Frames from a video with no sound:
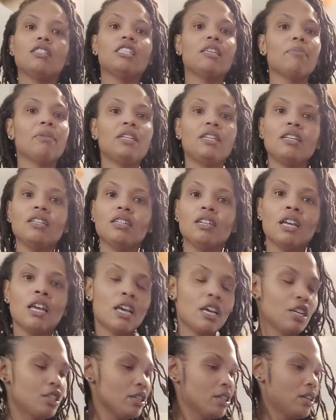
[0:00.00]
cbd
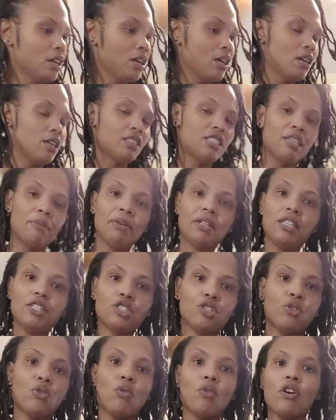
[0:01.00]
uh cbd
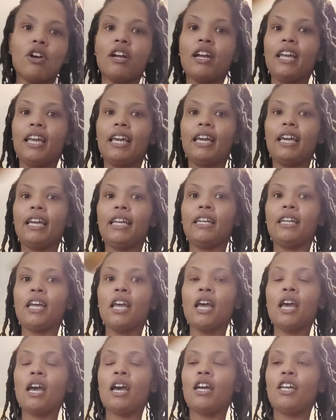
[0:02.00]
store and
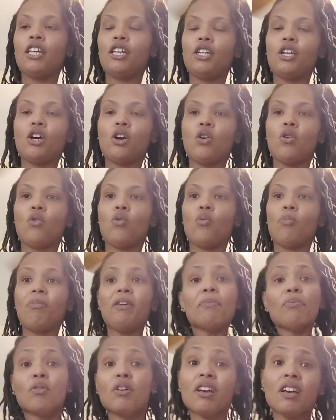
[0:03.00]
you know,
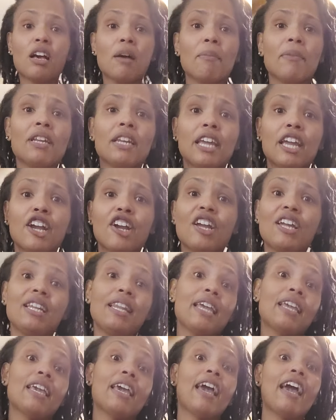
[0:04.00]
people could come in there and
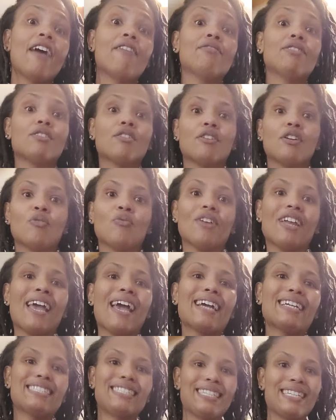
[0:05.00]
they can have certain
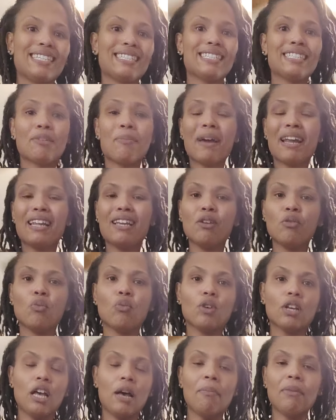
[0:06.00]
reactions. Somebody
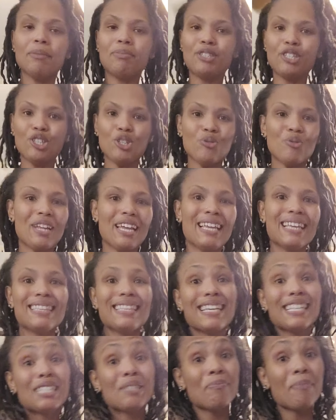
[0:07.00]
come up to you, they,
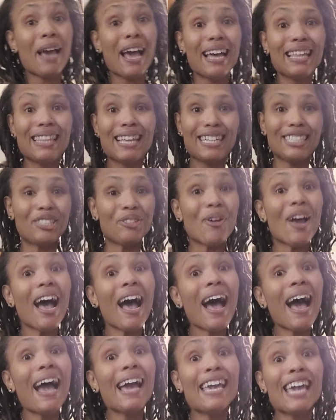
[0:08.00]
they smile at you.
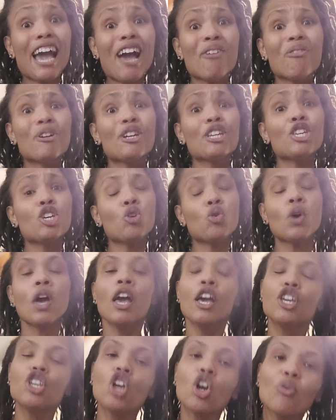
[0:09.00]
Hi, how are you?
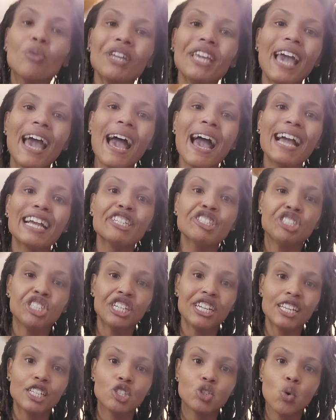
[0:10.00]
Your
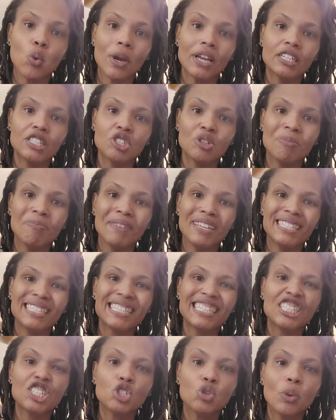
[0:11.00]
reaction is going to be
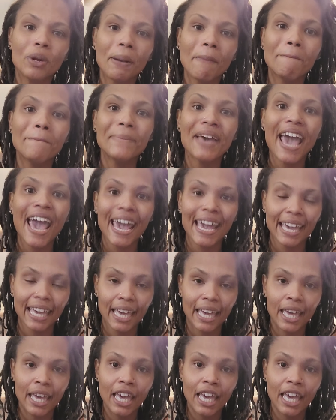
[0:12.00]
to do it back.